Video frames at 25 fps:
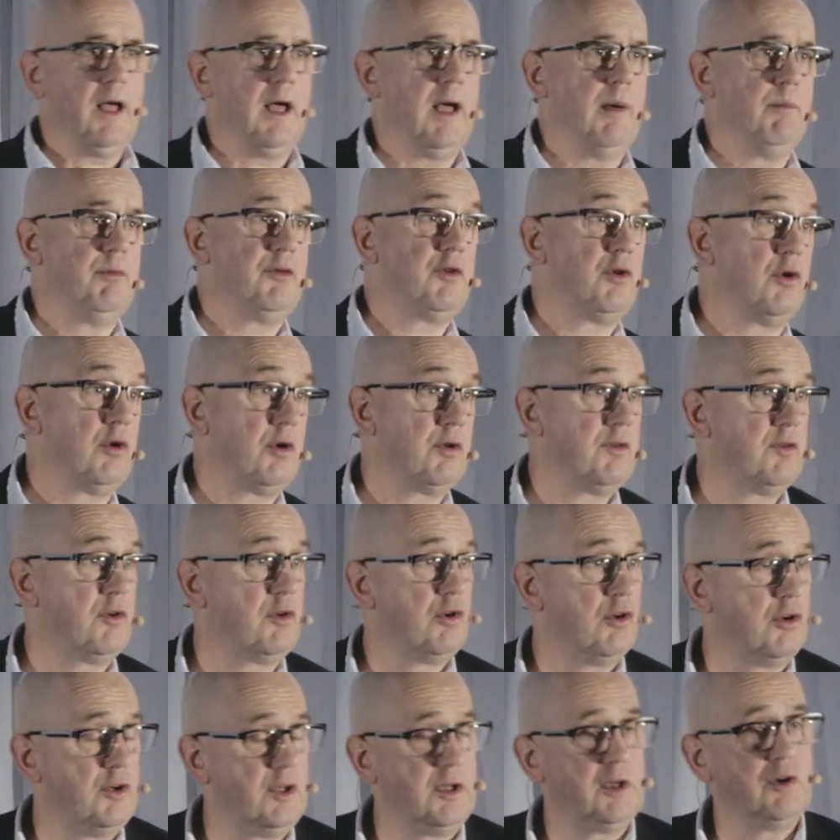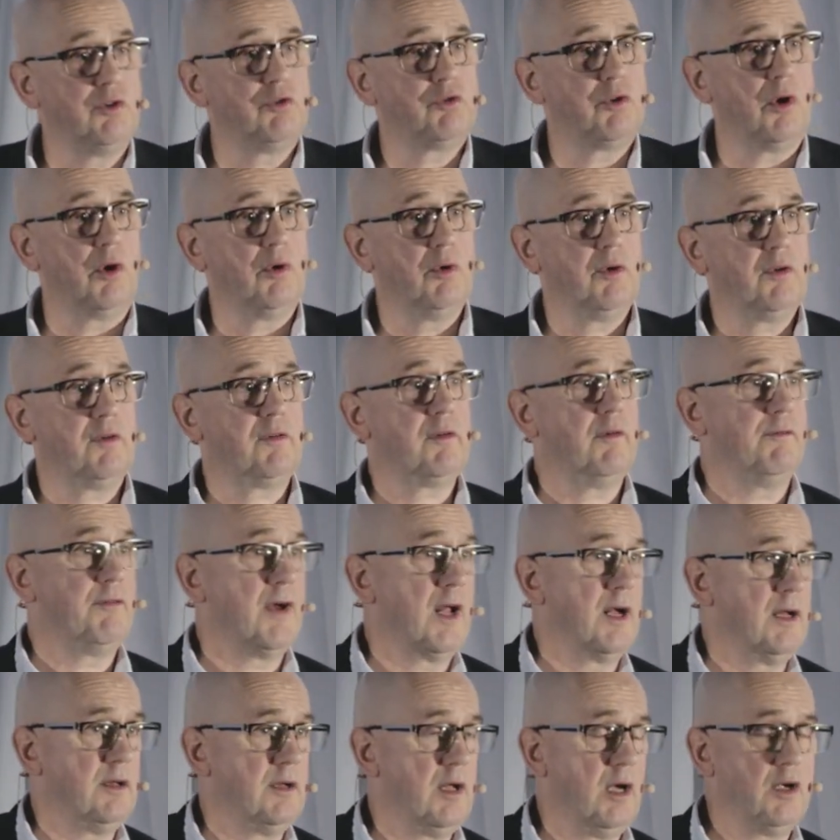security controls,
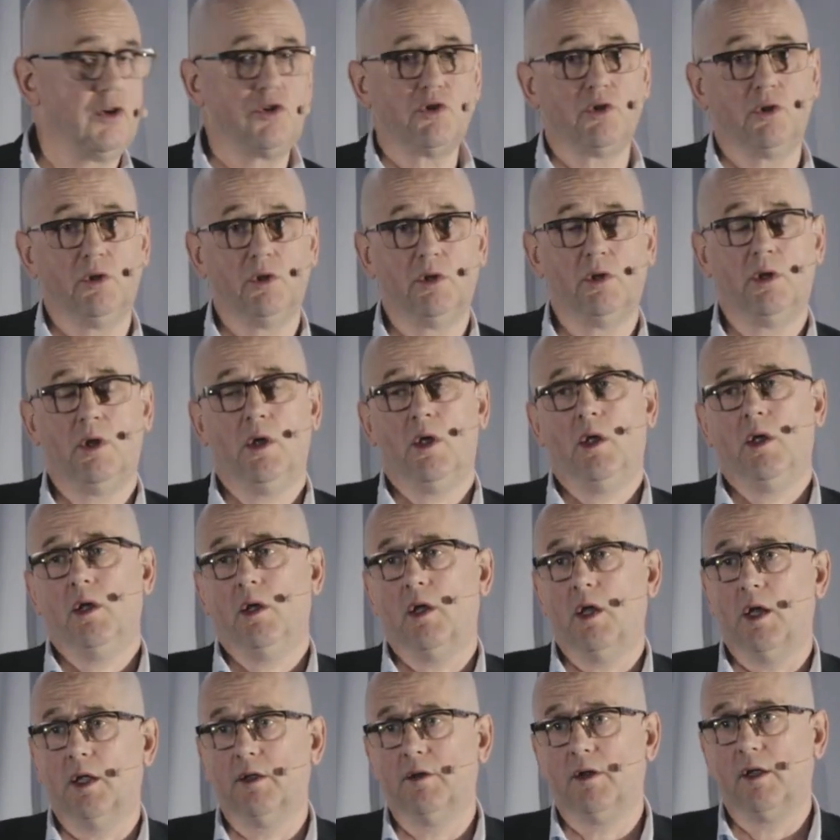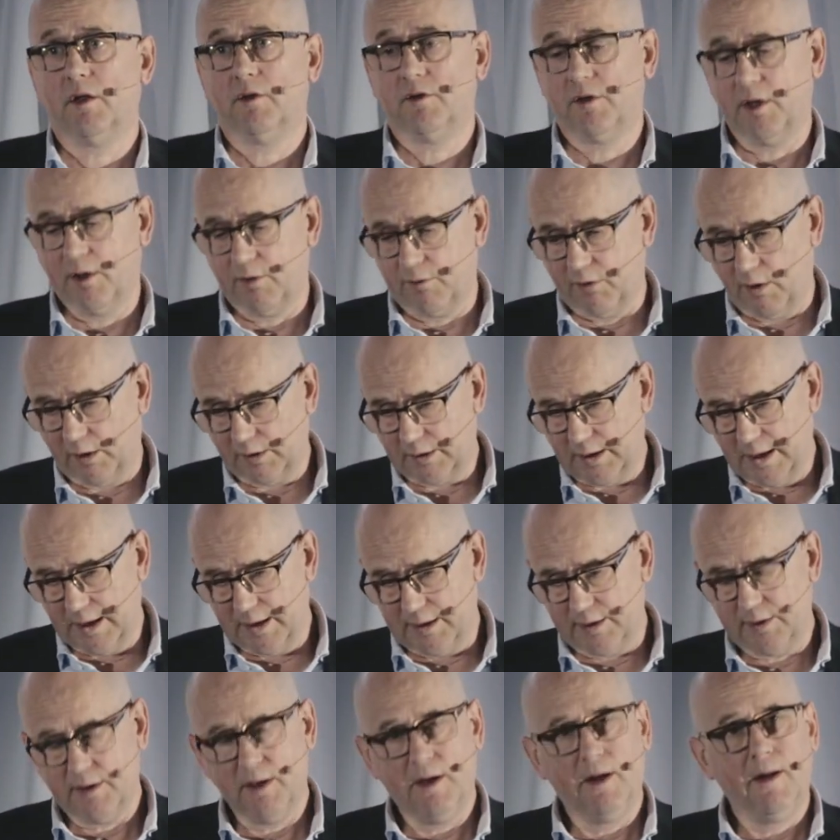validation, and things like
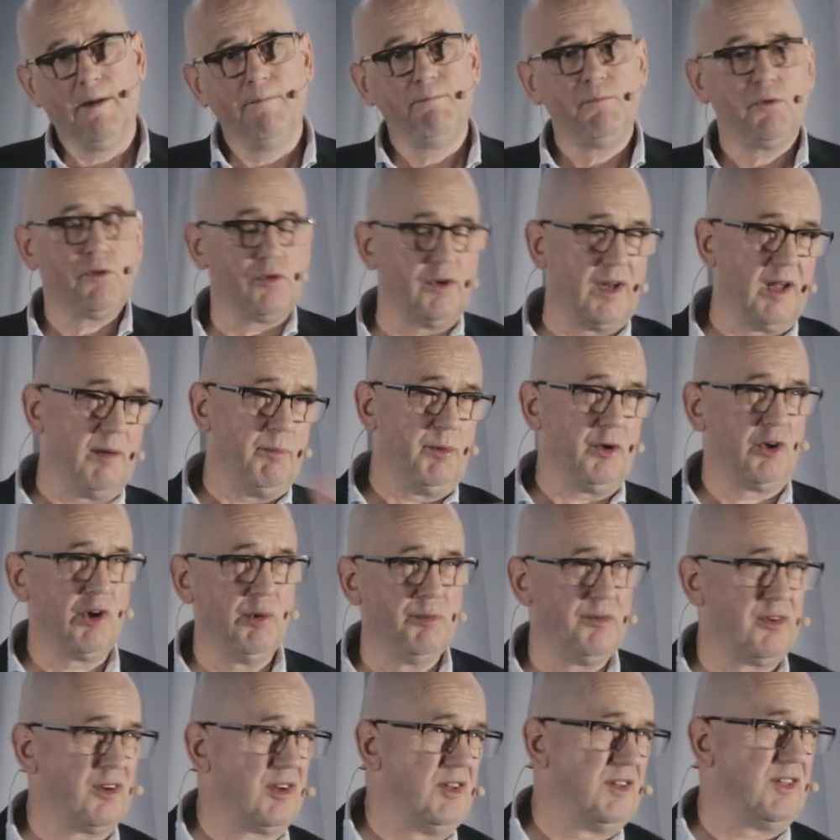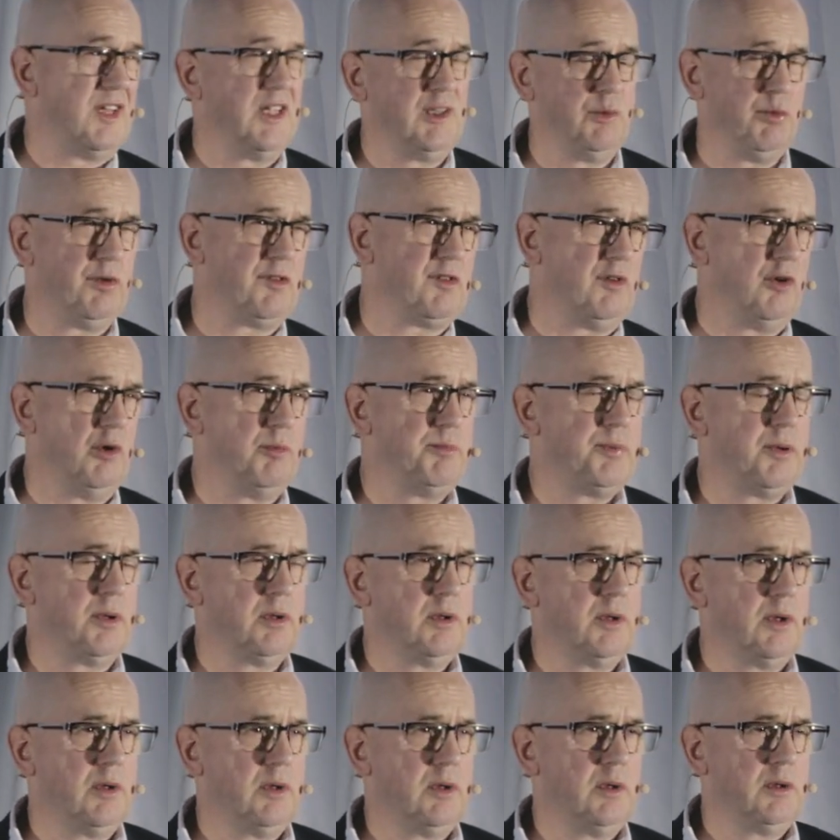that. So that becomes a continuous loop,
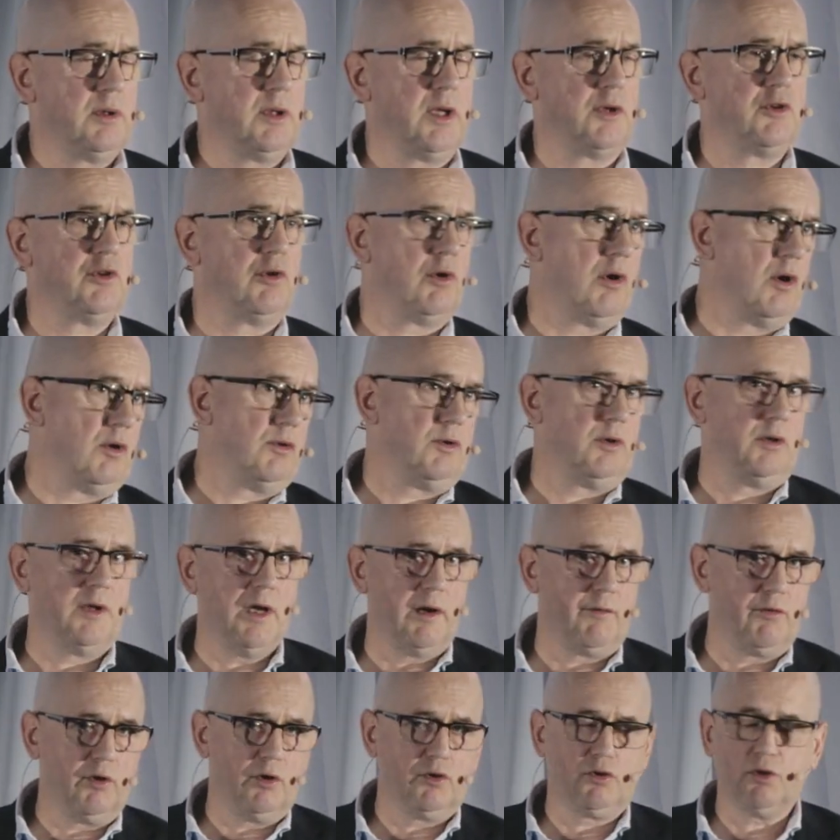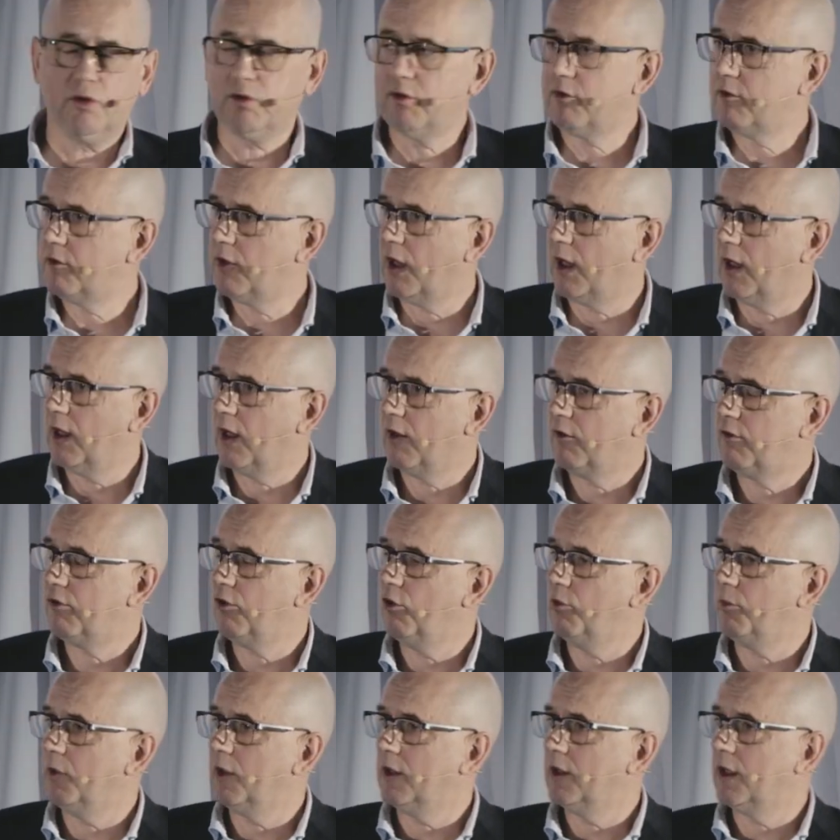that you're never just
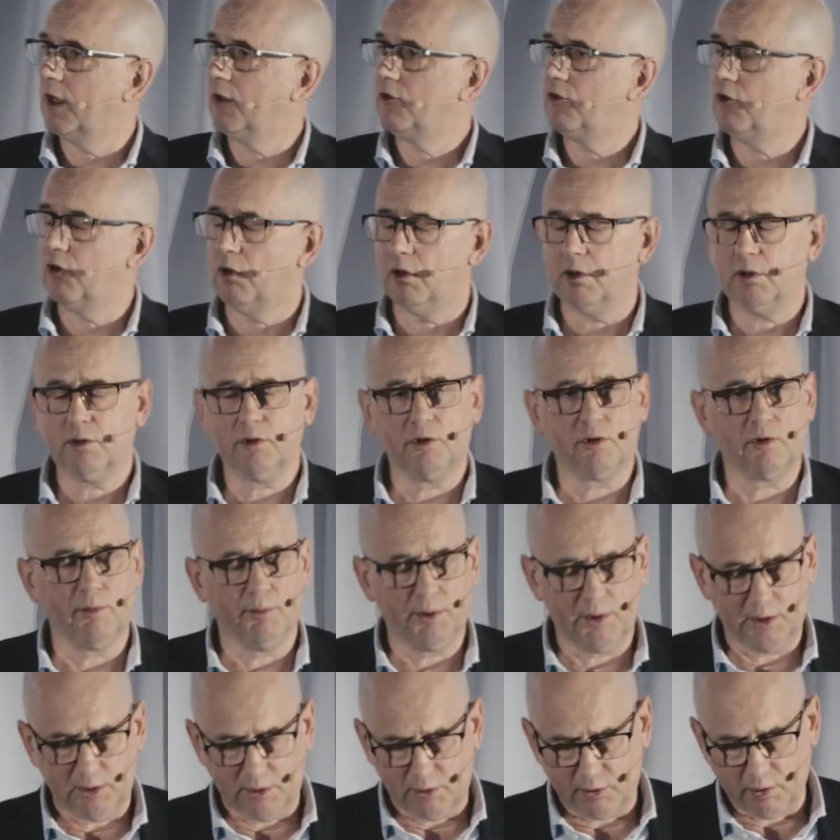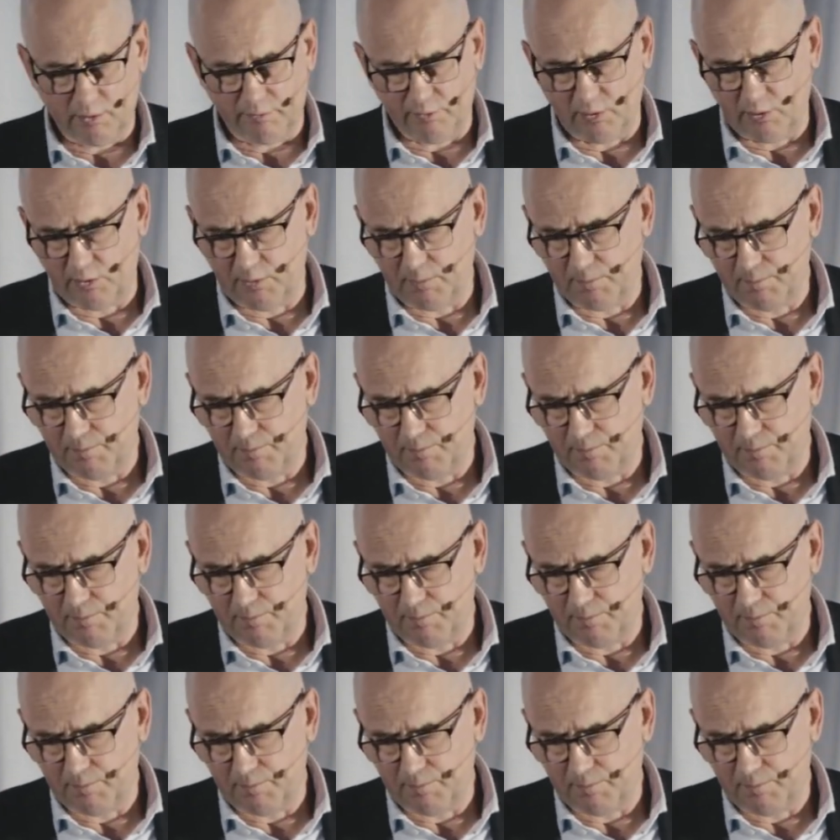assuming that you're completely covered.